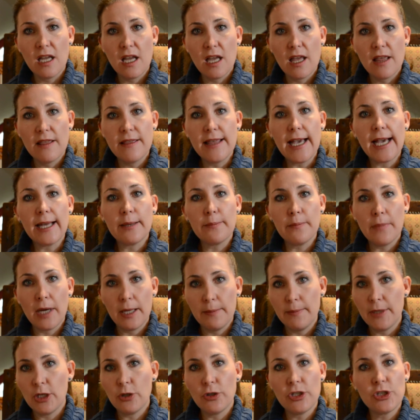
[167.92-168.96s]
that my
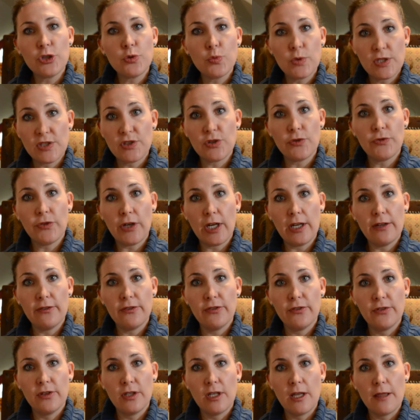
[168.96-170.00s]
marriage would
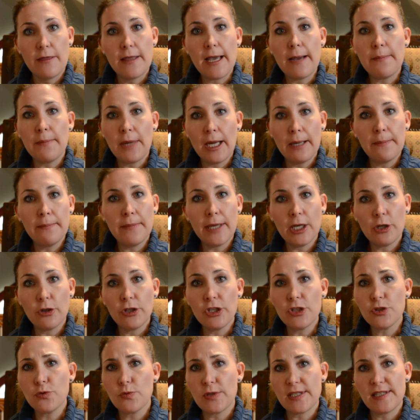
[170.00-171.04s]
survive, that my
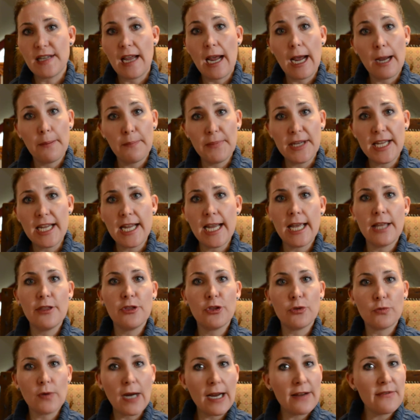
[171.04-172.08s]
marriage was happy and
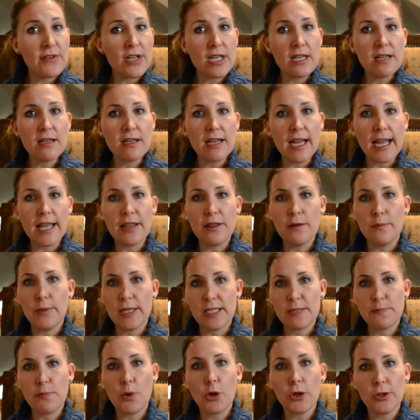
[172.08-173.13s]
thriving and the
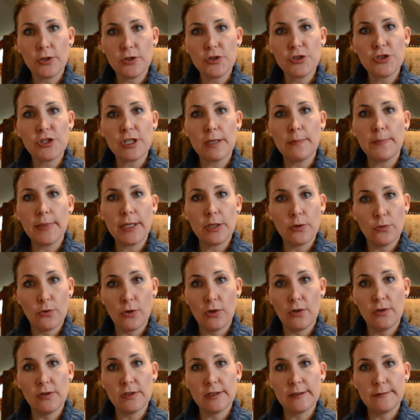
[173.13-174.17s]
best partnership in the
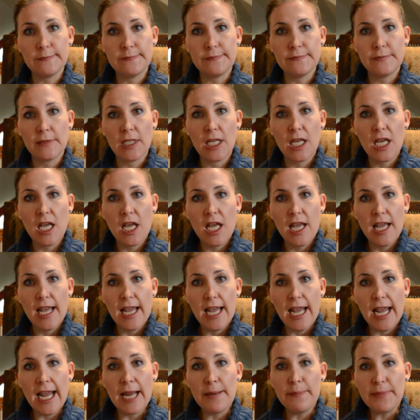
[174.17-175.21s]
world.
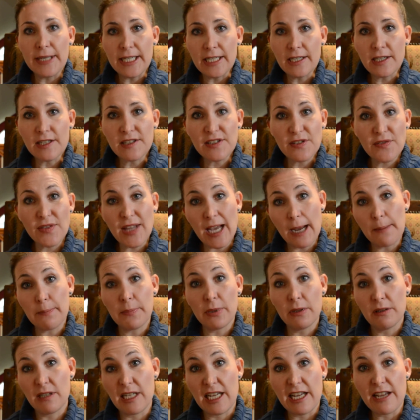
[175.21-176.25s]
And because of that
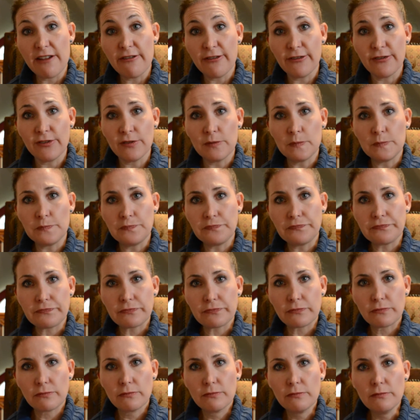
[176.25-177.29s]
belief,
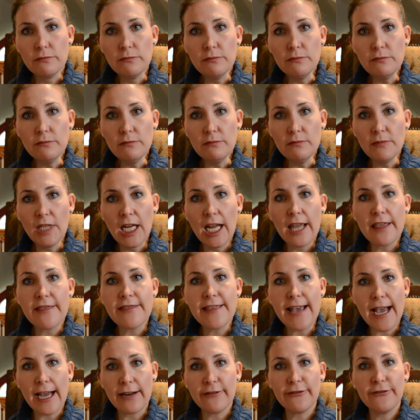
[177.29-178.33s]

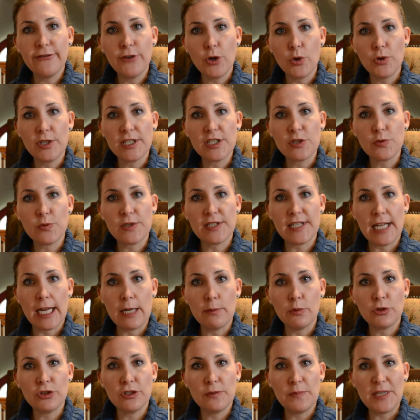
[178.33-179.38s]
that focus was
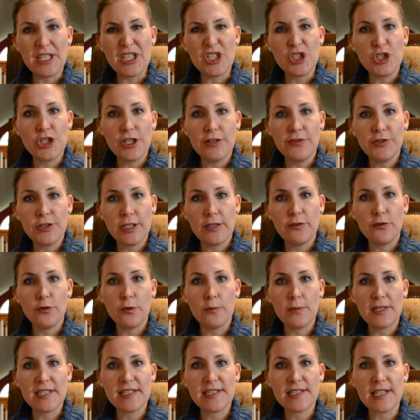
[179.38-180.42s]
able to be shifted from
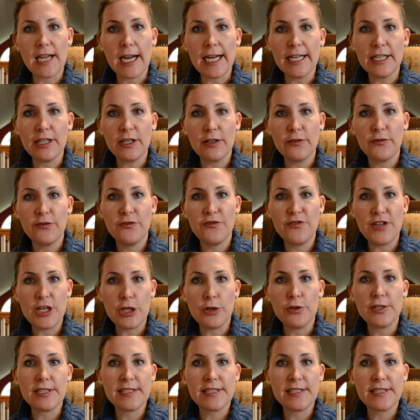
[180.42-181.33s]
a side of fear and